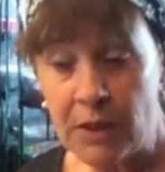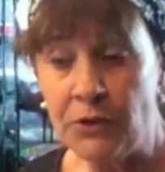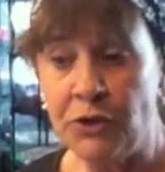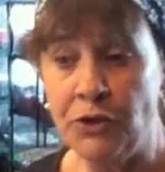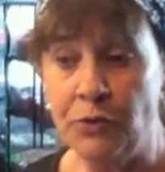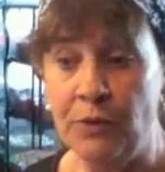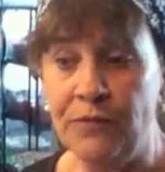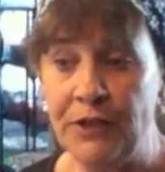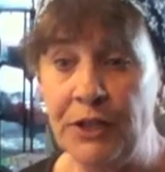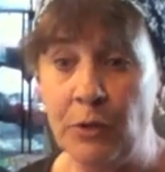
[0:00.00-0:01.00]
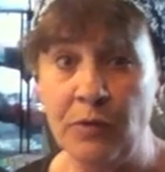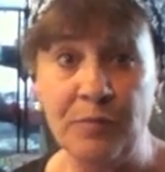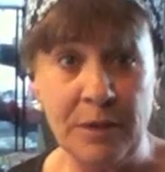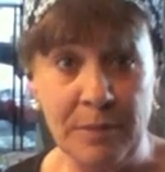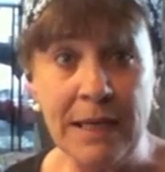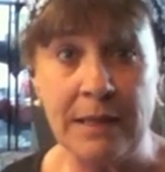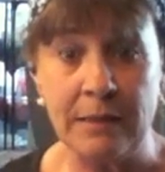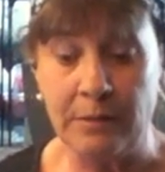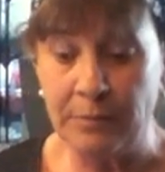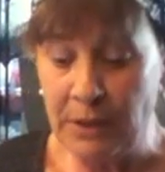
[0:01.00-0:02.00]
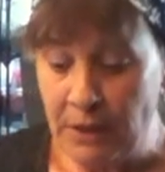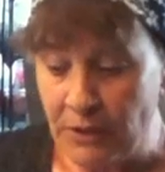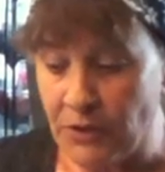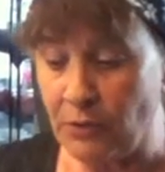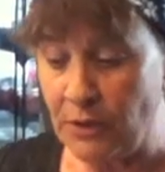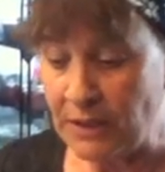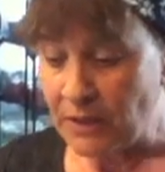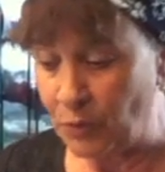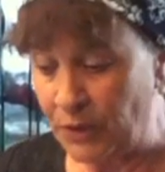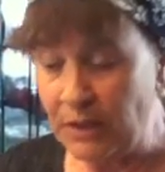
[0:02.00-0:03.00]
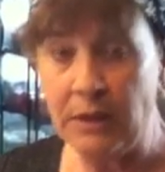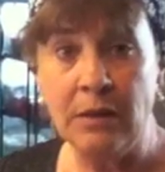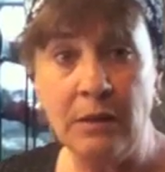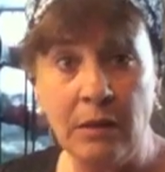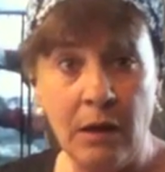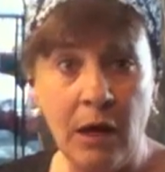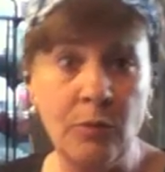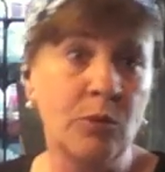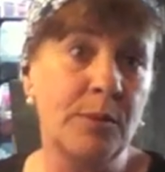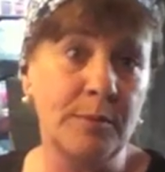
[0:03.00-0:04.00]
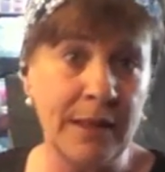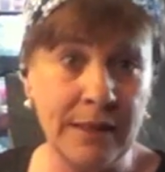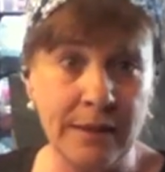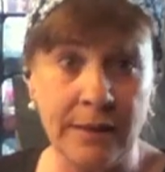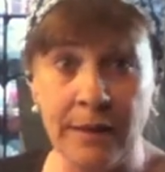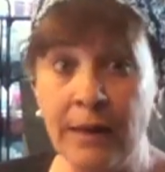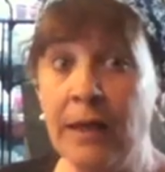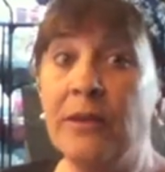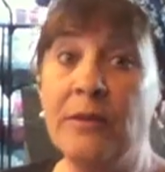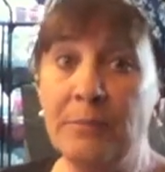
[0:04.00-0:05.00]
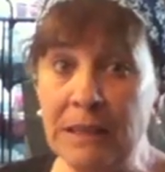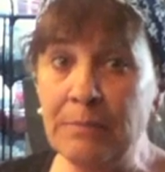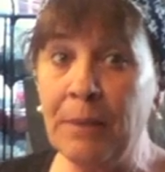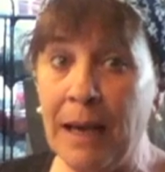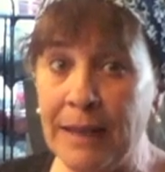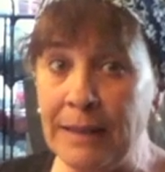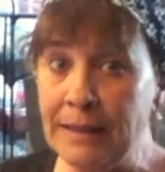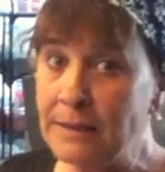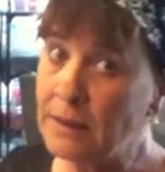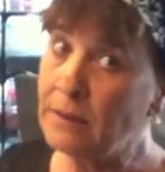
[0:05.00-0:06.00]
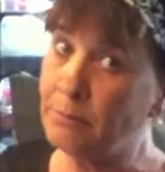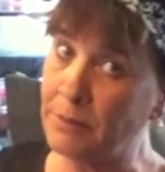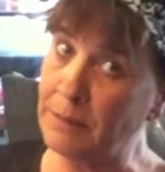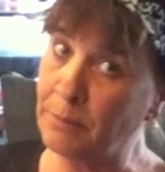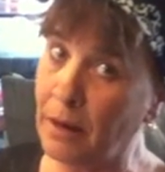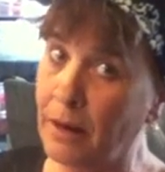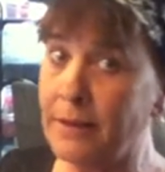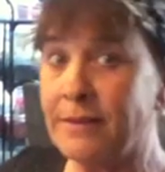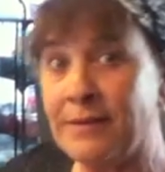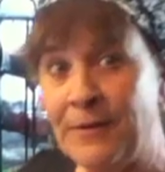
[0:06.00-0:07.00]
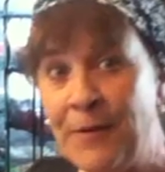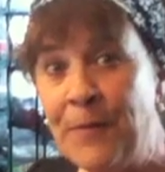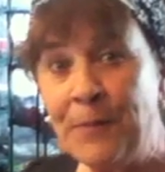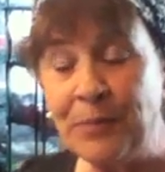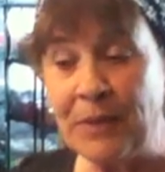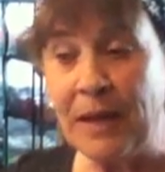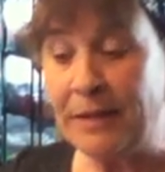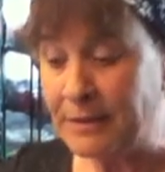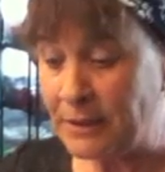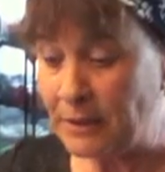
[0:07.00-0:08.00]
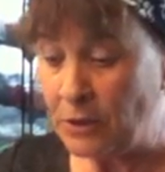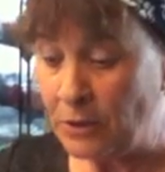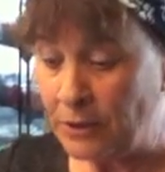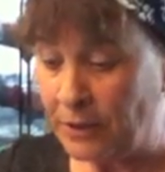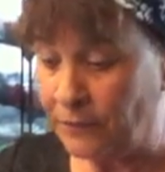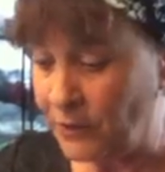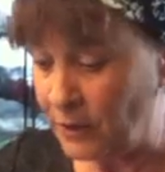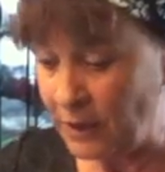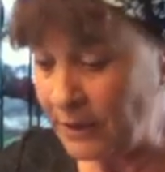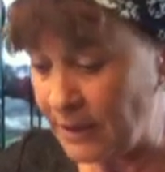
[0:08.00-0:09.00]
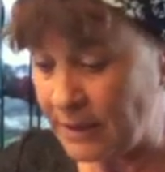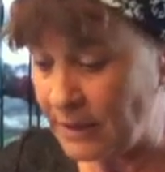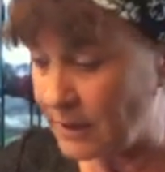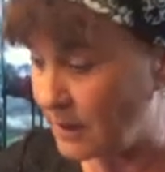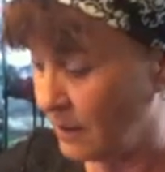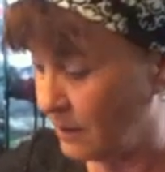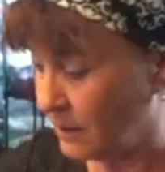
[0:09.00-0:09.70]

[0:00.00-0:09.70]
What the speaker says: to do a video of me making them. So next week I will be making the meat patties, meat pies, and if you like this